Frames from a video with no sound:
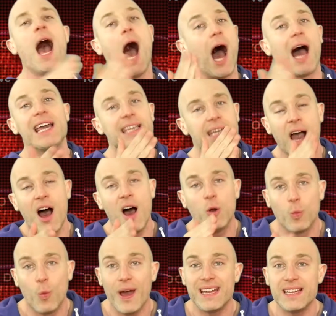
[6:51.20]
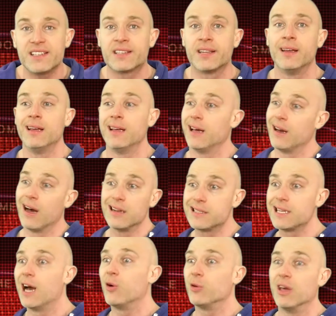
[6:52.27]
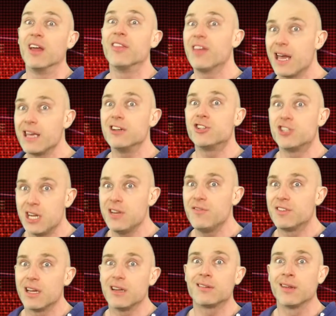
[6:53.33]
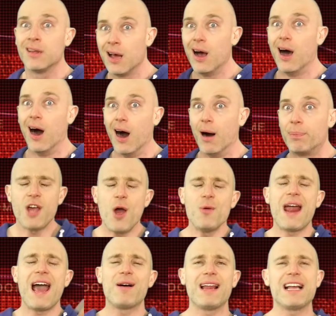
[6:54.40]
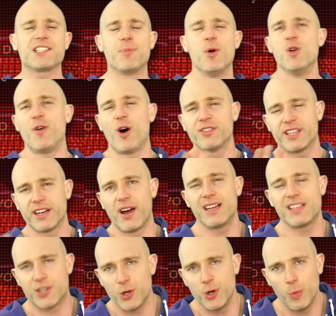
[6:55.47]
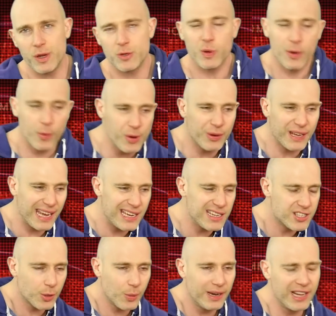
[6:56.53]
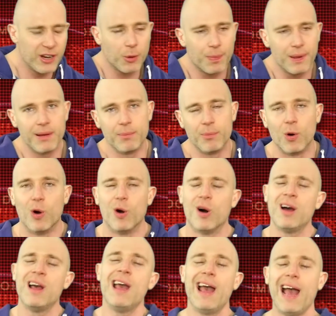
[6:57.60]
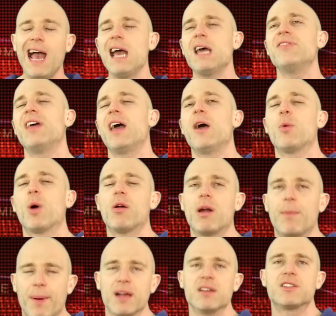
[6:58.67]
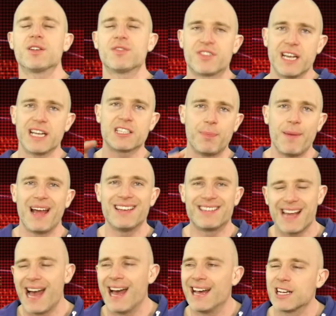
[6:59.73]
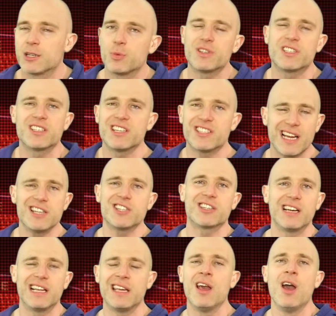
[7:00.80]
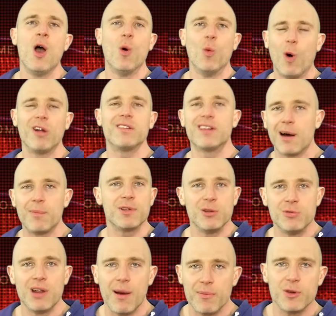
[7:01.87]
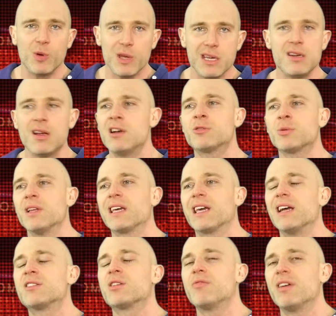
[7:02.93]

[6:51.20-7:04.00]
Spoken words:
I can't wait. And I tell you, they achieved it. So now let's move on to night two, which we will get into a little bit more. And there were a bunch of six-man tags, which is essentially what WWE does when they get to